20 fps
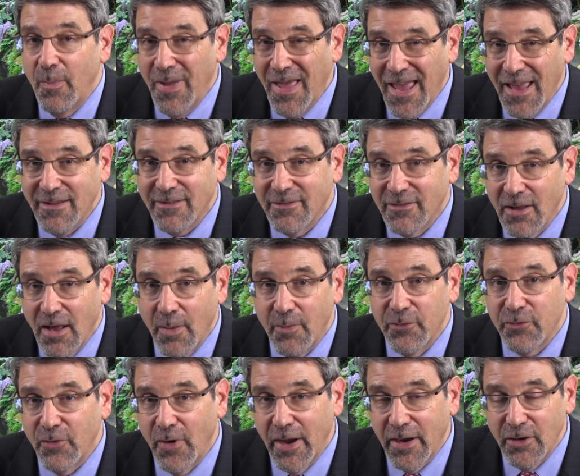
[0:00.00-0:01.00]
pay
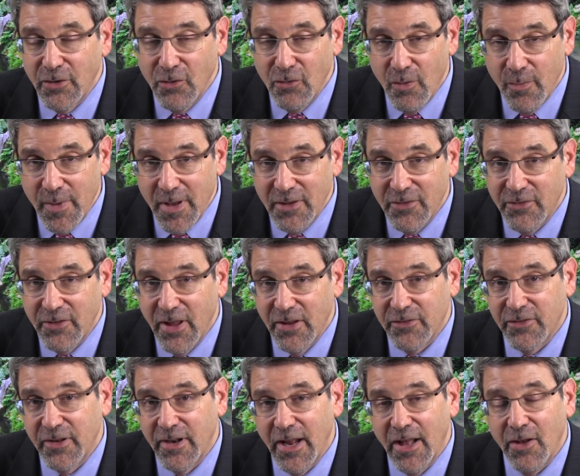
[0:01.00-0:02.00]
stubs, so I can do a means
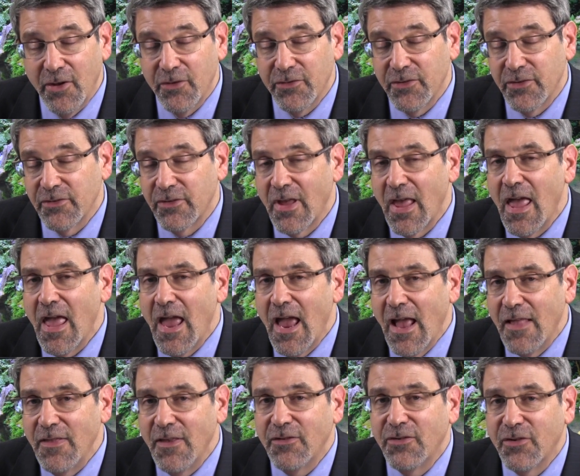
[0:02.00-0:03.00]
test analysis.
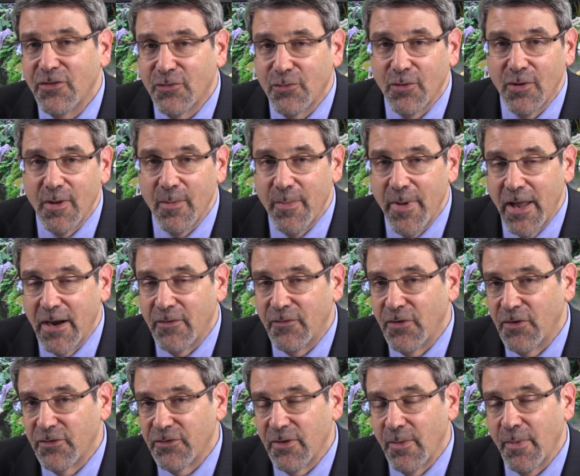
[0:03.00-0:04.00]
And this is really better
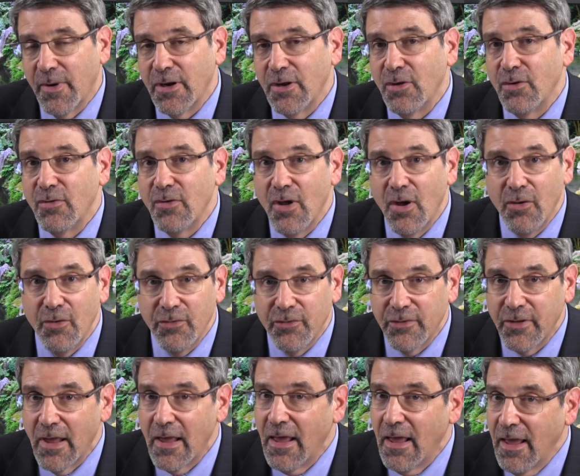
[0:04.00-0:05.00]
for somebody who
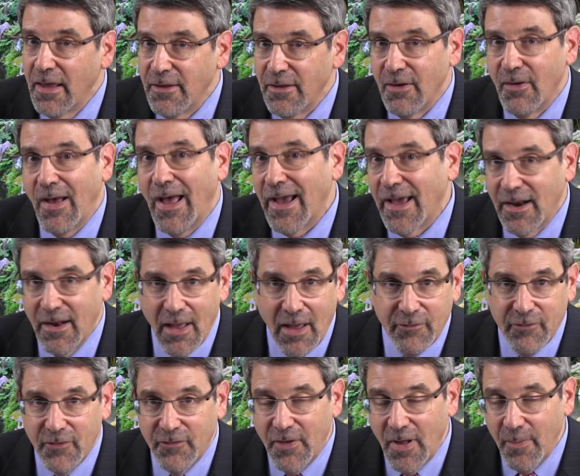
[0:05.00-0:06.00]
knows, I'm going to
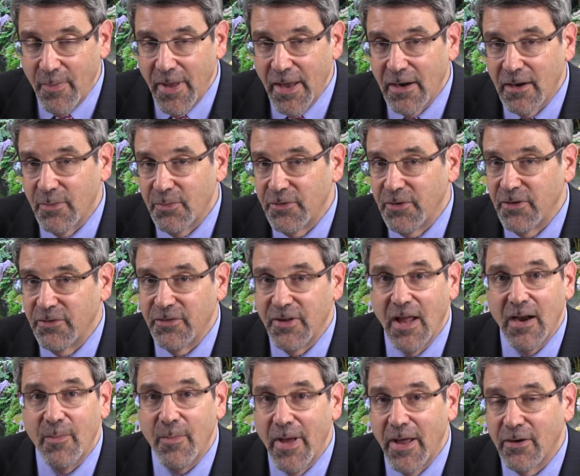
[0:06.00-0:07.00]
have to file bankruptcy. It's
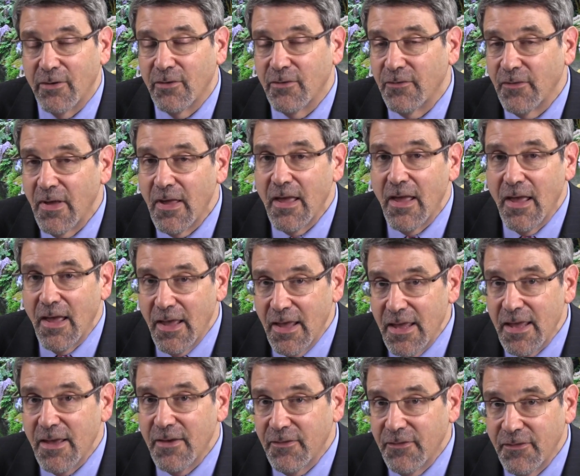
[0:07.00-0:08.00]
not a matter of
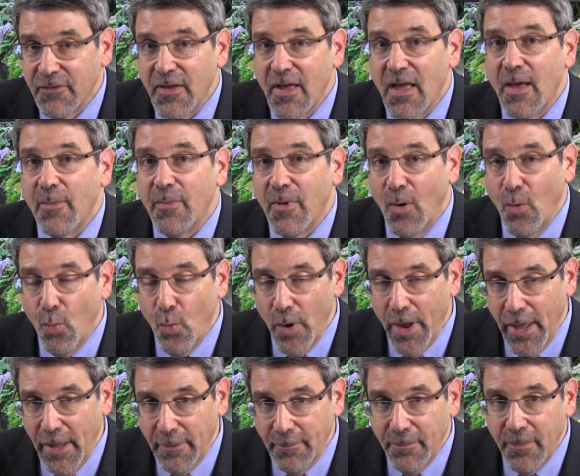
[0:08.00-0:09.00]
if, but
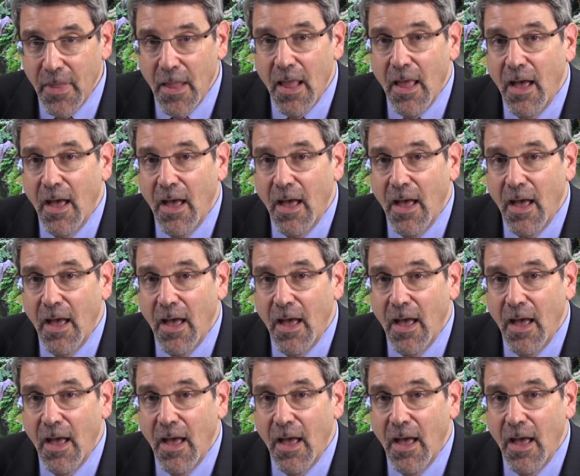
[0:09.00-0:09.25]
when.